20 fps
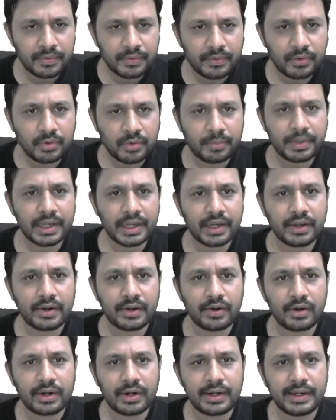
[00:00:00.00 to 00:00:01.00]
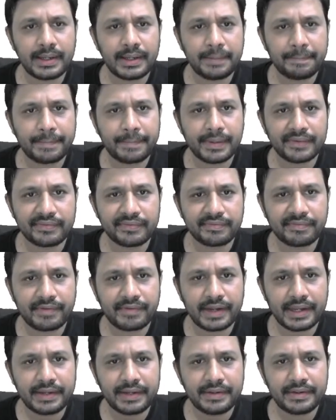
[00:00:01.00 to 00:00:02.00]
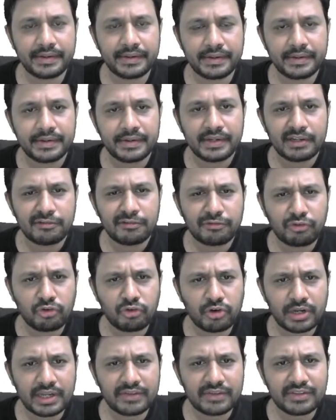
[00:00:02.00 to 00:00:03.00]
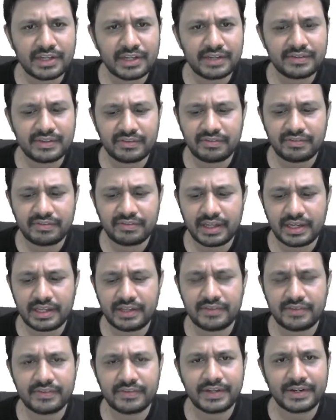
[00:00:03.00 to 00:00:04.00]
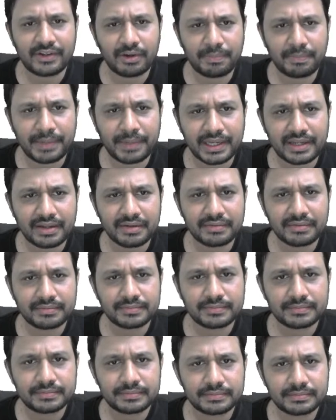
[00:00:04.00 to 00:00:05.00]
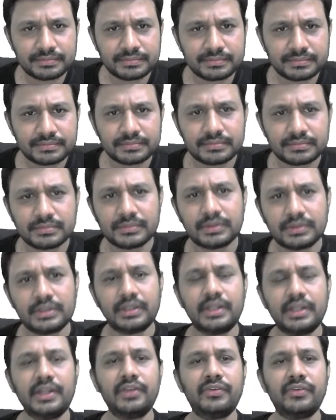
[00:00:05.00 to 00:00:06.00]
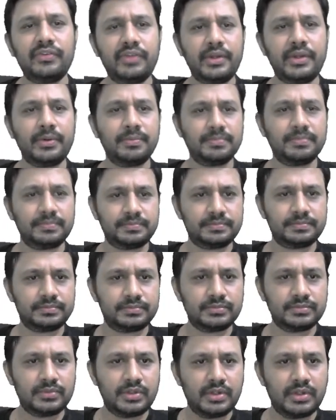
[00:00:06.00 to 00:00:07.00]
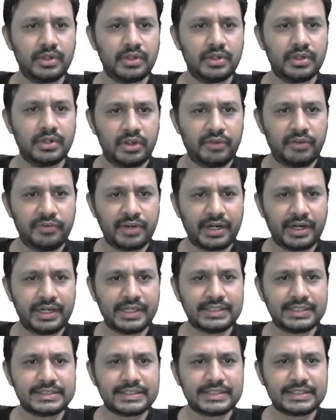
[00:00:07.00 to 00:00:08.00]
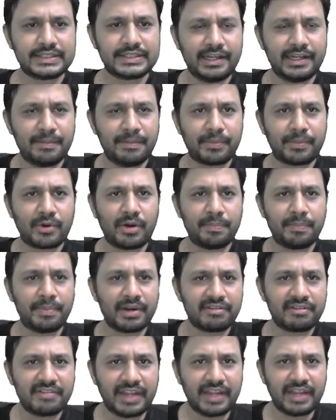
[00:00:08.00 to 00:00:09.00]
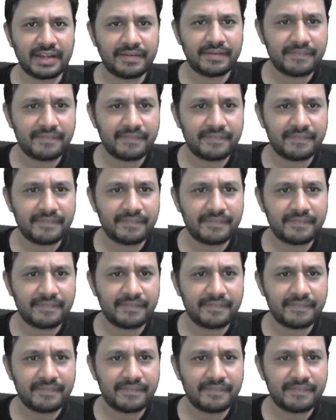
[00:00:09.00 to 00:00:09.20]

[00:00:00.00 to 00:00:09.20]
omega naught t plus phi, Fourier series is very easy topic, 0. If you understand in a proper way,